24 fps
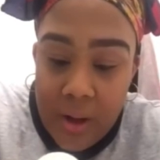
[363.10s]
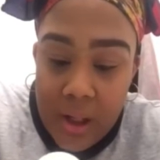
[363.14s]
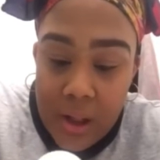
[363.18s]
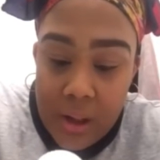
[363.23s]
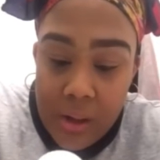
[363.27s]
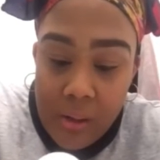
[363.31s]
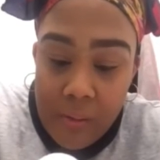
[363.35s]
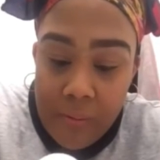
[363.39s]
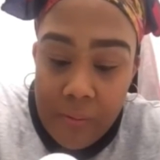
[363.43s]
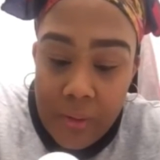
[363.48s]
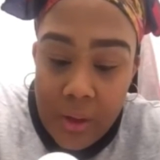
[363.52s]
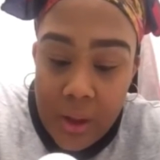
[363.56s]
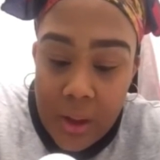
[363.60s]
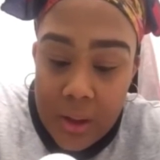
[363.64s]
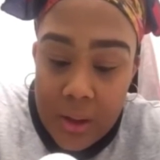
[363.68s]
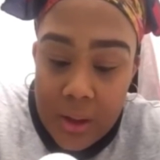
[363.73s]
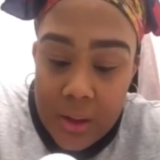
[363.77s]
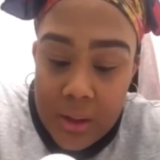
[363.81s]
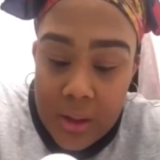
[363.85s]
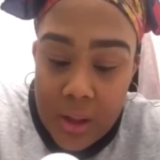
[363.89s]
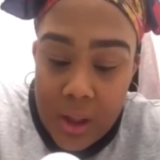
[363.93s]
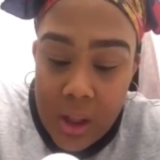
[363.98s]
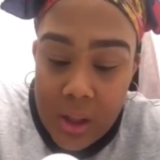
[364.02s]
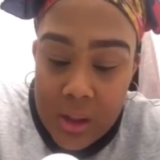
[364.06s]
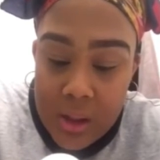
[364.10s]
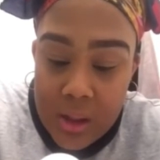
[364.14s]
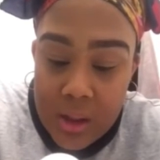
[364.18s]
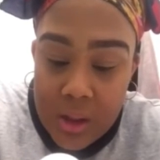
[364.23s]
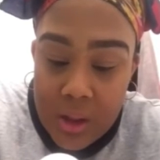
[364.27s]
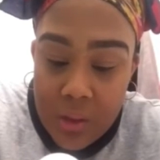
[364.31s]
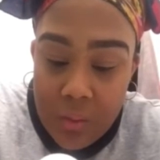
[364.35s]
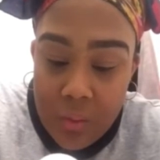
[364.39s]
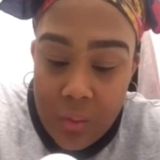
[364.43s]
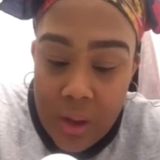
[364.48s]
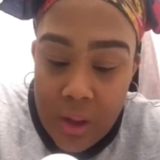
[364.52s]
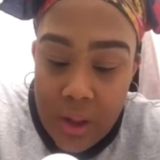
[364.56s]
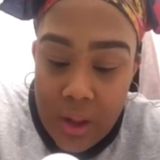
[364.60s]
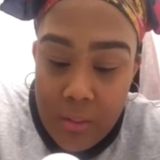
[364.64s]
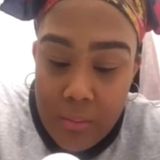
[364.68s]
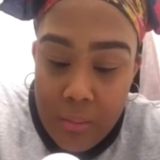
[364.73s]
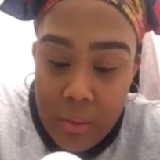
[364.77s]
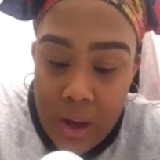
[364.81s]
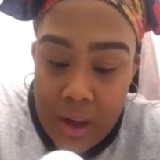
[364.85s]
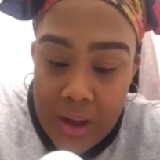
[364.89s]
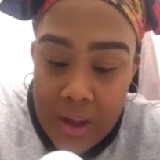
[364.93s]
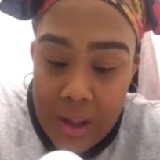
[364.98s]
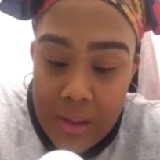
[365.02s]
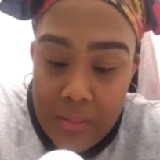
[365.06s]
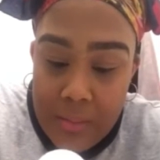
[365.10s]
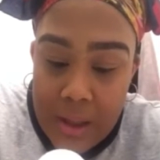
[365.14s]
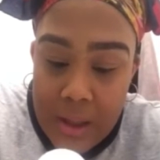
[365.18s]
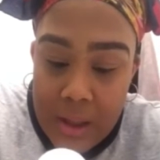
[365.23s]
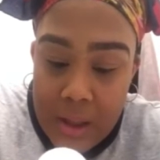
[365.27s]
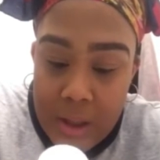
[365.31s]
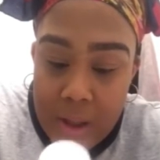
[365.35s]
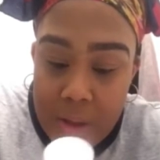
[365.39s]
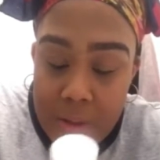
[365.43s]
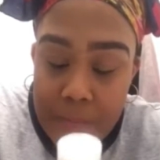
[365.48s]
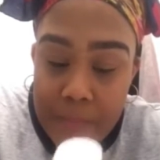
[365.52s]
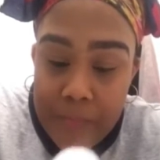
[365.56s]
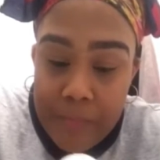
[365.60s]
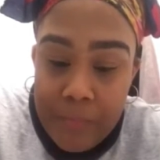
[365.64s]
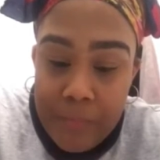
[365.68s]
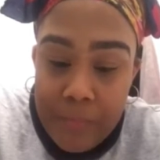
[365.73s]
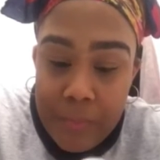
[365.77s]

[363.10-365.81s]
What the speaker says: Hello Flawless Oxygen Wow Brightening Makeup.